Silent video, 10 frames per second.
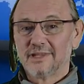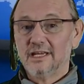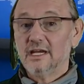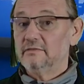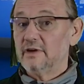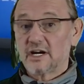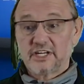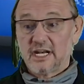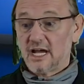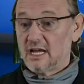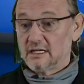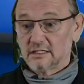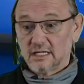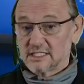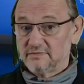Where can I
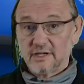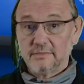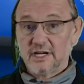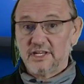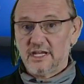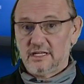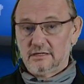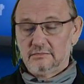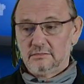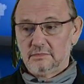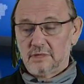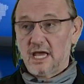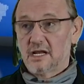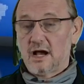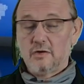classify my data?
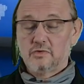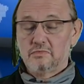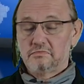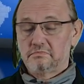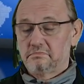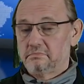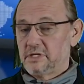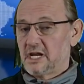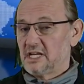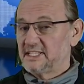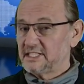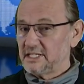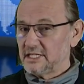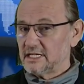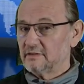And how can I
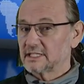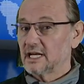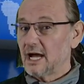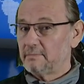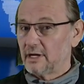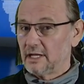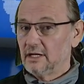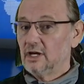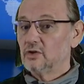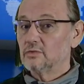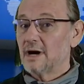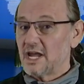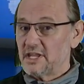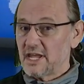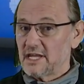see what's happened to my
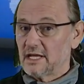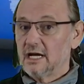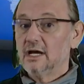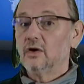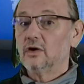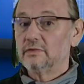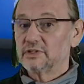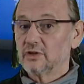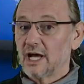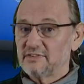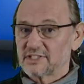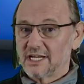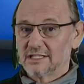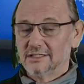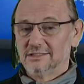data over the life cycle?